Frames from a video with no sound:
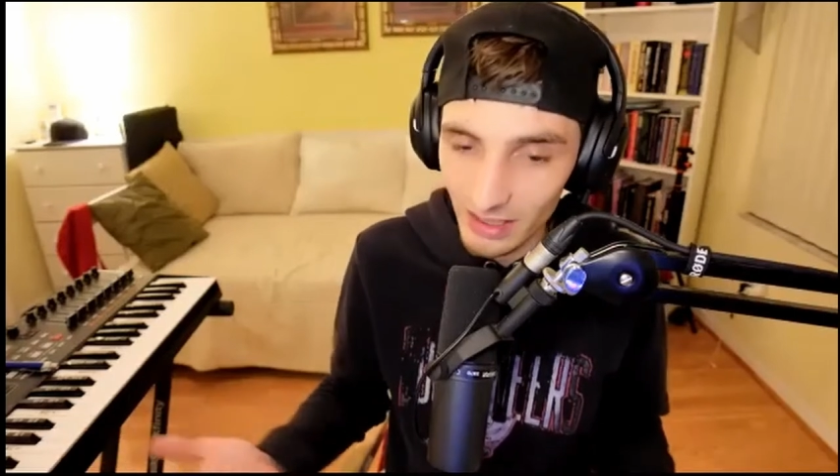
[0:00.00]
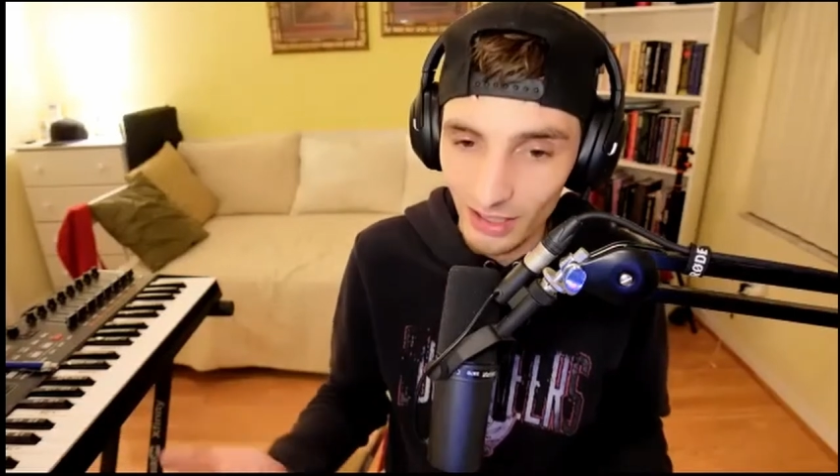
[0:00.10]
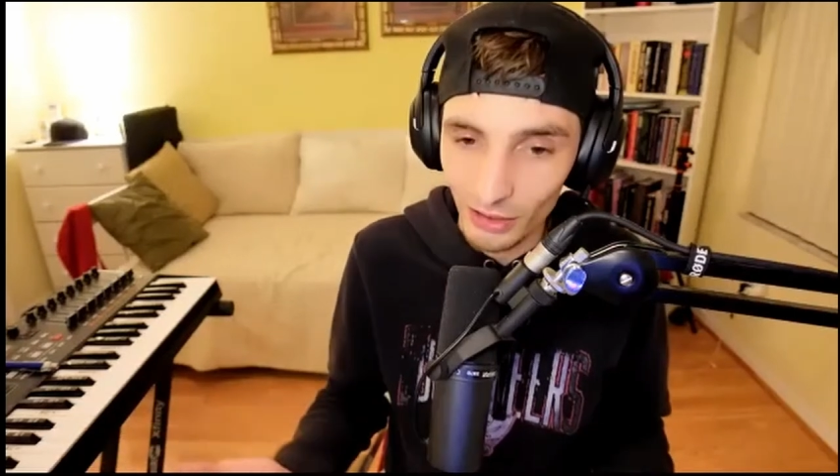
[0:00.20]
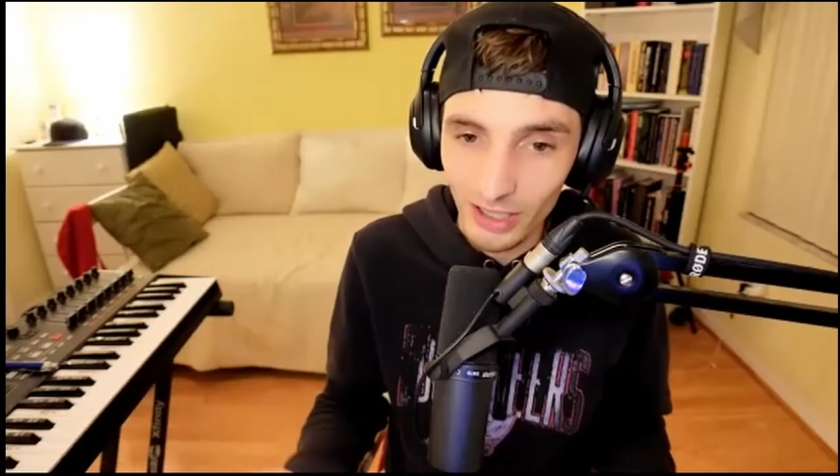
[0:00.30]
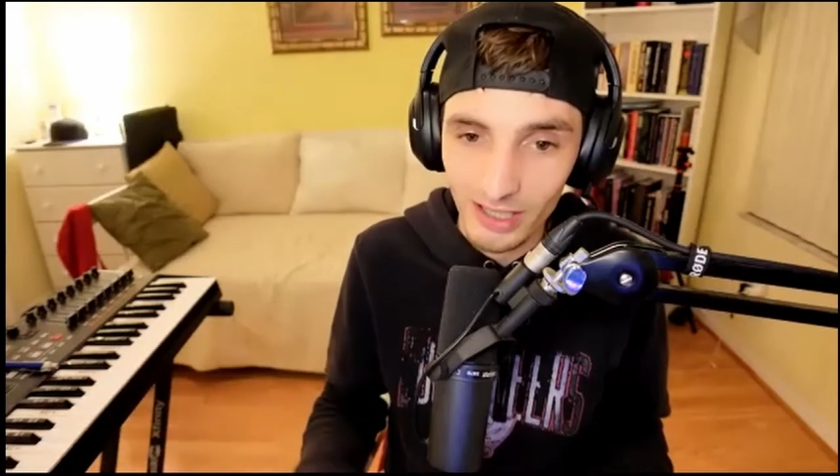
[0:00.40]
You
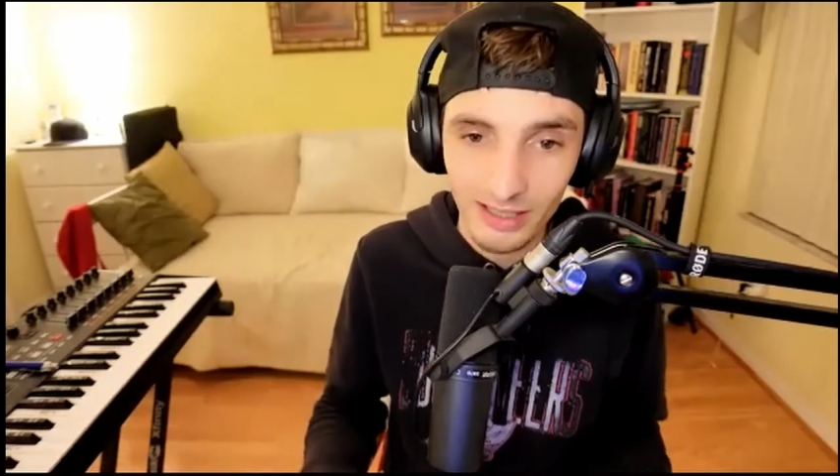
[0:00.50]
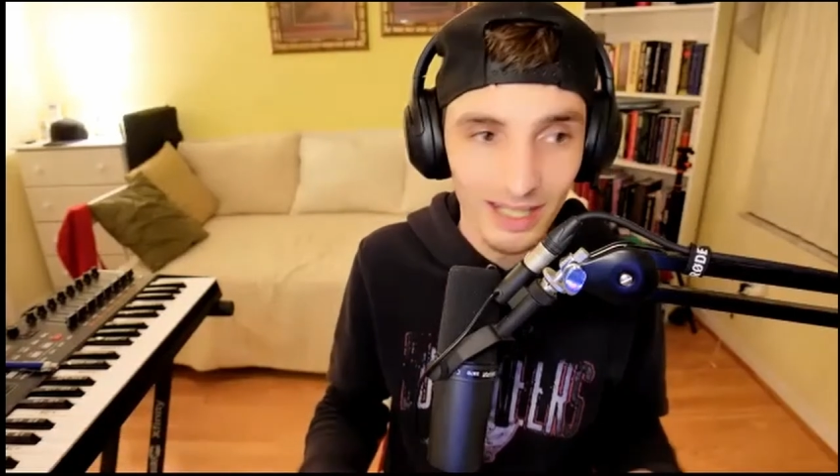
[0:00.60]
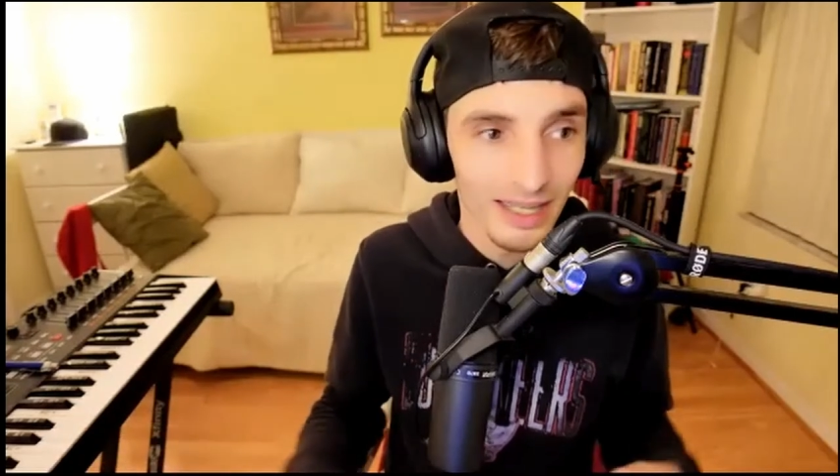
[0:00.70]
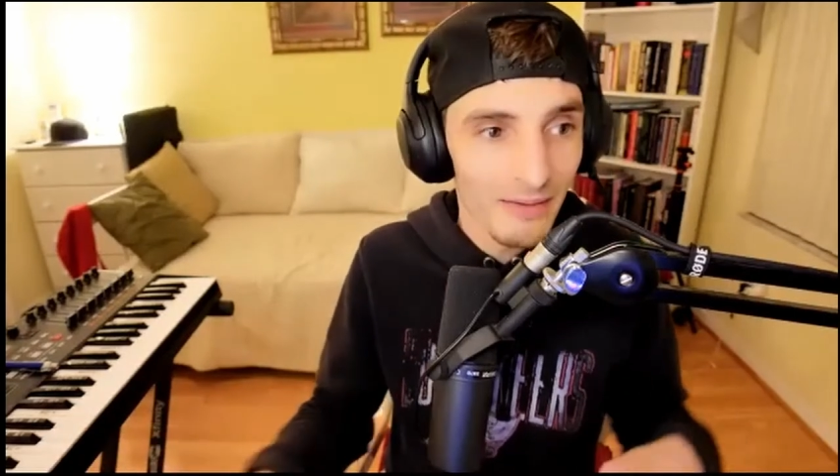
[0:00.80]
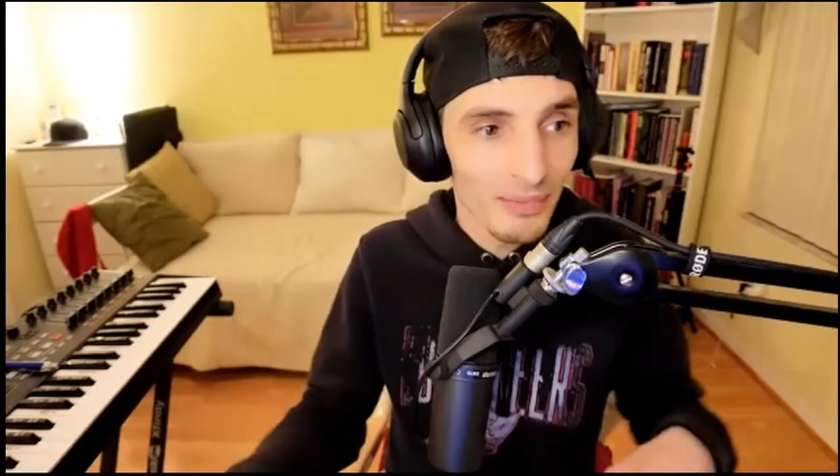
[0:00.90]
know, like,
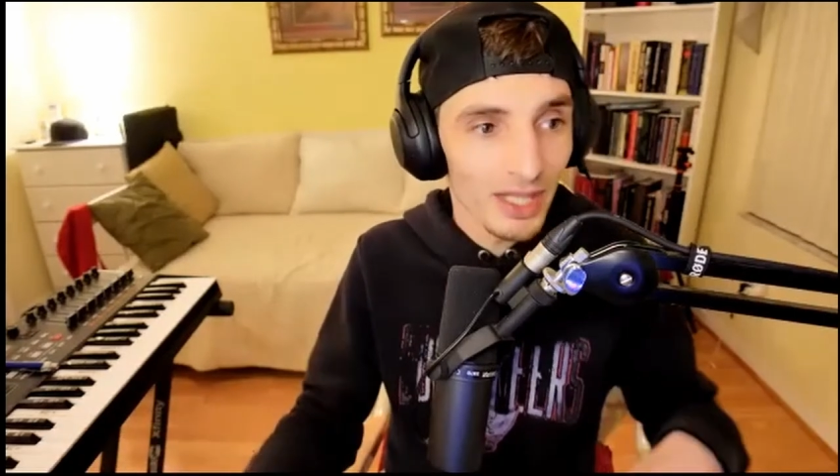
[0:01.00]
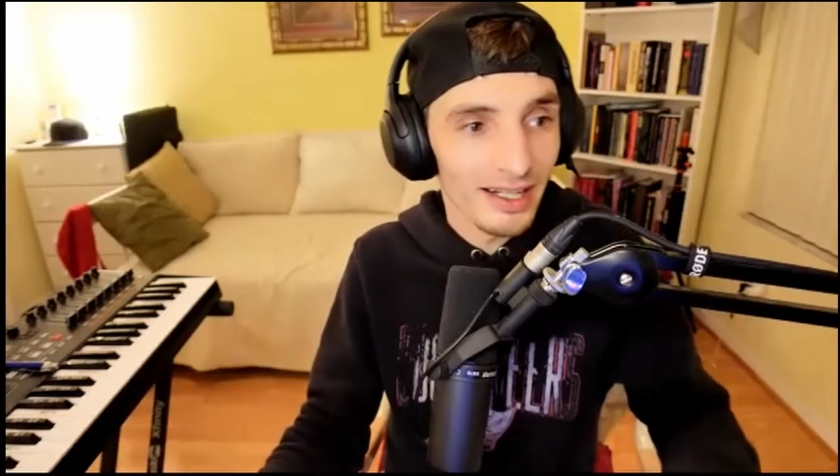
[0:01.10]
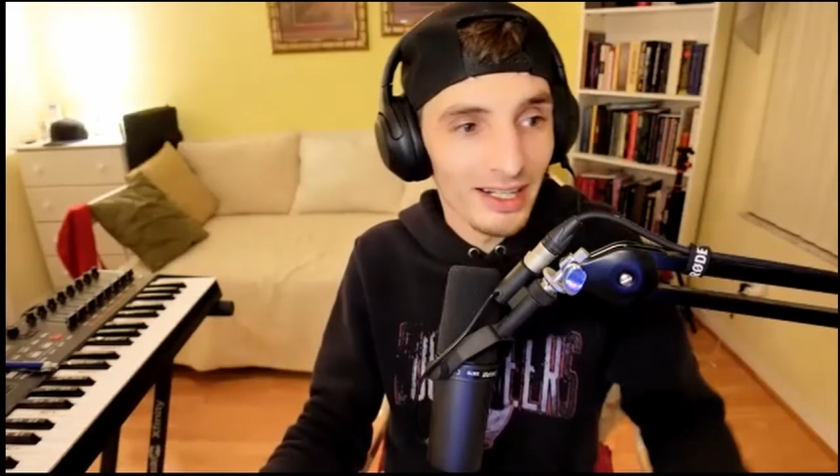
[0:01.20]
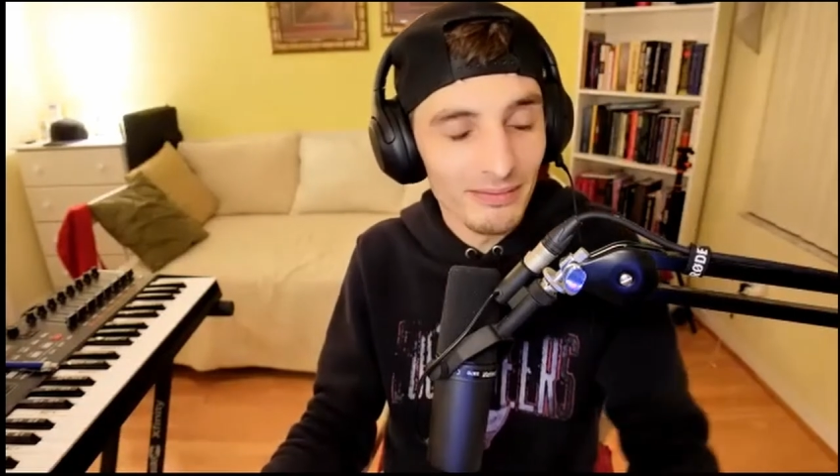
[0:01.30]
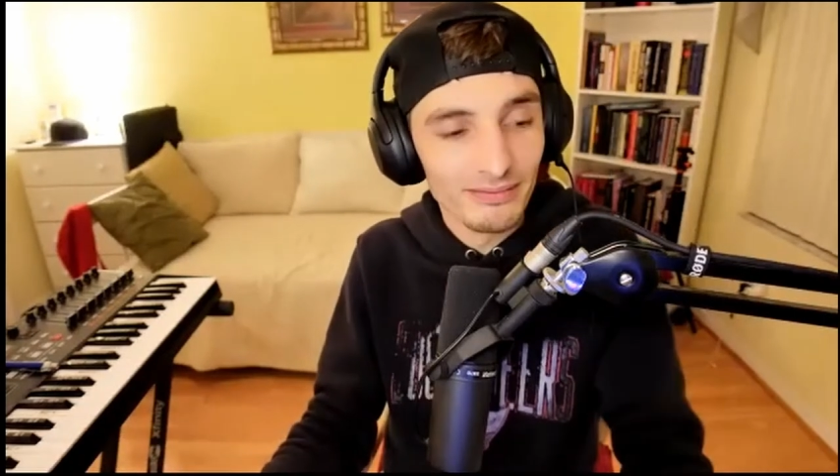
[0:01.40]

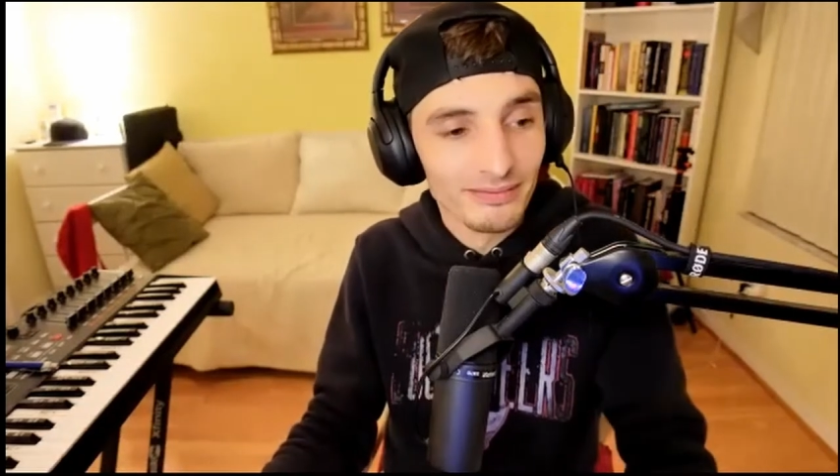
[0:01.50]
but